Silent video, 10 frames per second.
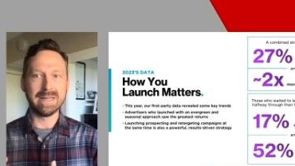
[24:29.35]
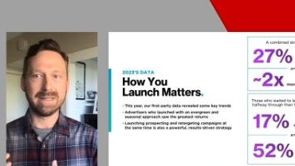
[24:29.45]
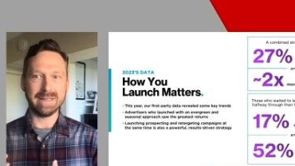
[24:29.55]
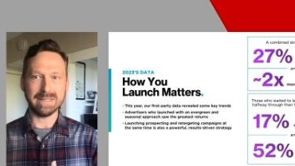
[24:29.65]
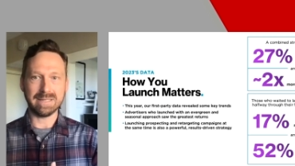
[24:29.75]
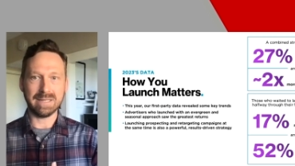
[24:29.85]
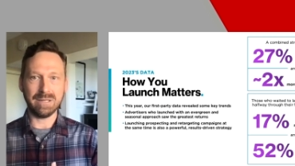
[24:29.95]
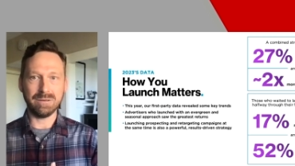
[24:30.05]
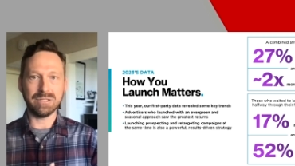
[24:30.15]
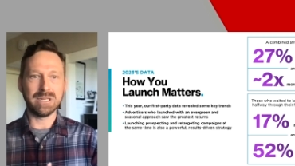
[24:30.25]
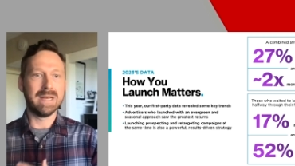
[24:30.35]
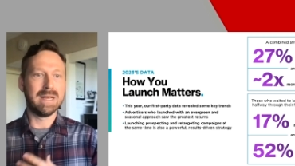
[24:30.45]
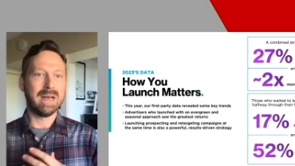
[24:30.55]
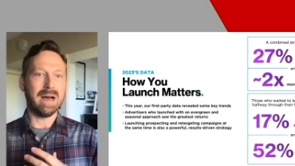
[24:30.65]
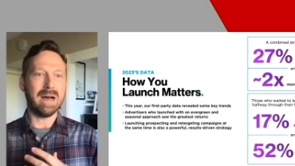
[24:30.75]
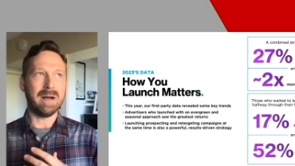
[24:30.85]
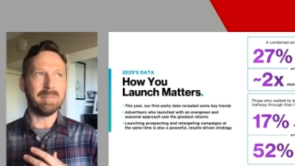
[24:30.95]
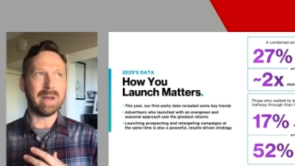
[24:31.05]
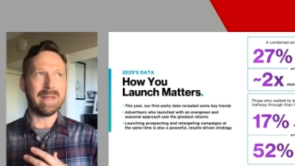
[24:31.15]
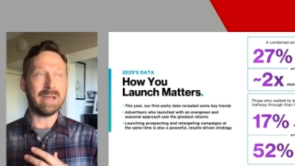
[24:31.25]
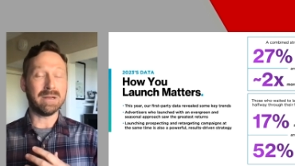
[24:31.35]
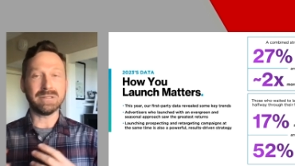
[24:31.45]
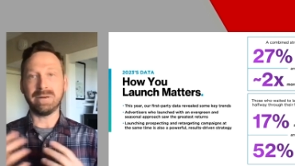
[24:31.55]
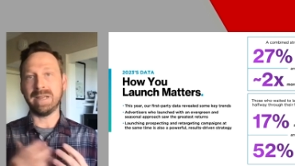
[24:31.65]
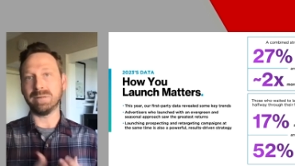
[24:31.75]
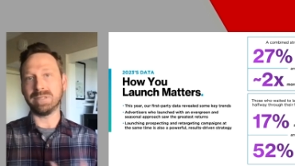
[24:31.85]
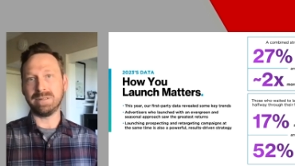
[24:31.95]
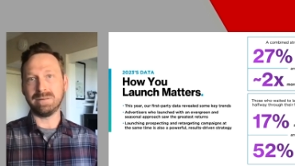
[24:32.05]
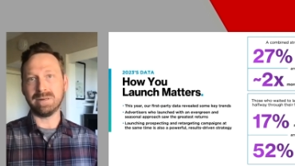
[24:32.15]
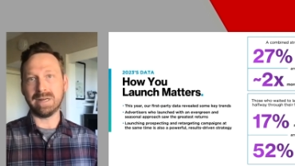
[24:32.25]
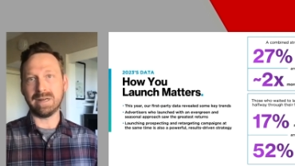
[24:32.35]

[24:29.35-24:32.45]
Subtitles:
That's huge. They also are able to